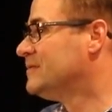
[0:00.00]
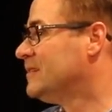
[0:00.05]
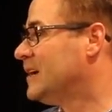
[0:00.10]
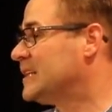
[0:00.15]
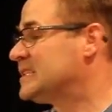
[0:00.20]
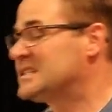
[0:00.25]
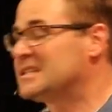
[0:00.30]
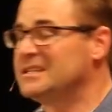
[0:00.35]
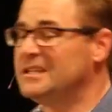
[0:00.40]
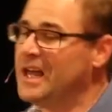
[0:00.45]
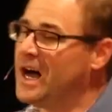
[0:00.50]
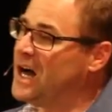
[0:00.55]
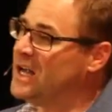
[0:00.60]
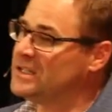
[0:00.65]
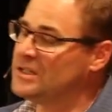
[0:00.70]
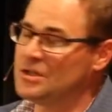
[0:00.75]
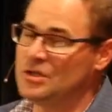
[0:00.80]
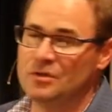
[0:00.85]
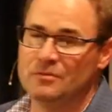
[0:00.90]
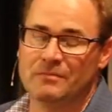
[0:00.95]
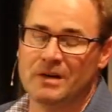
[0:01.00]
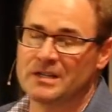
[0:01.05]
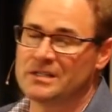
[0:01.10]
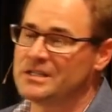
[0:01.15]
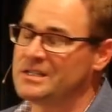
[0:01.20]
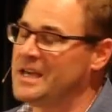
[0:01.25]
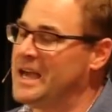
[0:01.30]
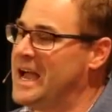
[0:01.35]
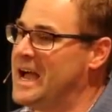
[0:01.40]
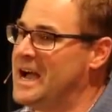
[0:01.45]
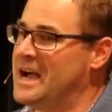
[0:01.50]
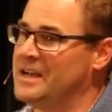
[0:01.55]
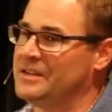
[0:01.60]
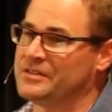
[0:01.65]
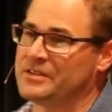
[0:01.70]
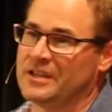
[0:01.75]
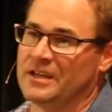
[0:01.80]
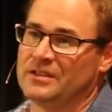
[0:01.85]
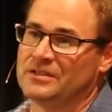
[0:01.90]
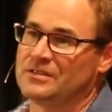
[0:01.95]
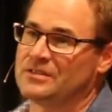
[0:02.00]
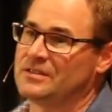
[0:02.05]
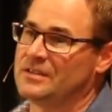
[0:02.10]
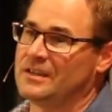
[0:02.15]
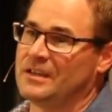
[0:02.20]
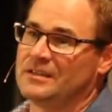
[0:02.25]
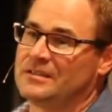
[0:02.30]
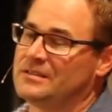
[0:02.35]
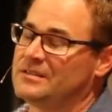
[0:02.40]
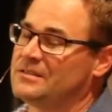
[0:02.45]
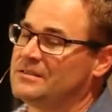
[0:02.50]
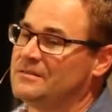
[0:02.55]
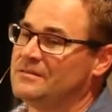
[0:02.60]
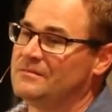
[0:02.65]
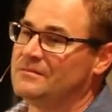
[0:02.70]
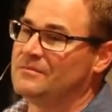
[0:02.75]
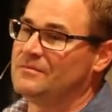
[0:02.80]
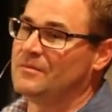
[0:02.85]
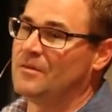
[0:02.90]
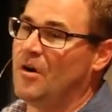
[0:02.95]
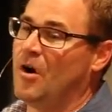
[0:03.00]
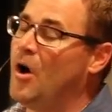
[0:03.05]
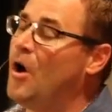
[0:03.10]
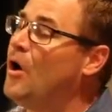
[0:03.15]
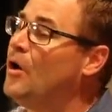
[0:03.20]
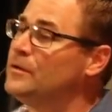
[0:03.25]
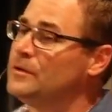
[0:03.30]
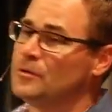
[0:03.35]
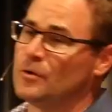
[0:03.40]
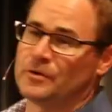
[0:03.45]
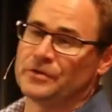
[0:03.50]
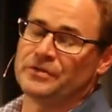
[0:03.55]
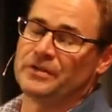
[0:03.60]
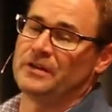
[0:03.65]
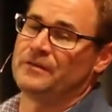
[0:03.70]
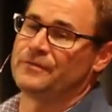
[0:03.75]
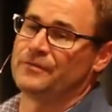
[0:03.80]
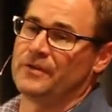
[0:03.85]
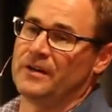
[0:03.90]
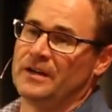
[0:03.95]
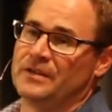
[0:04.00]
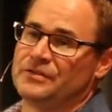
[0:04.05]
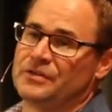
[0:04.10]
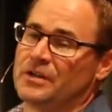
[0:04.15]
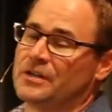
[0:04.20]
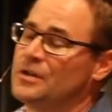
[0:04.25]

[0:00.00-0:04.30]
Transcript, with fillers: That's not too much to ask as all the Lord's done for us.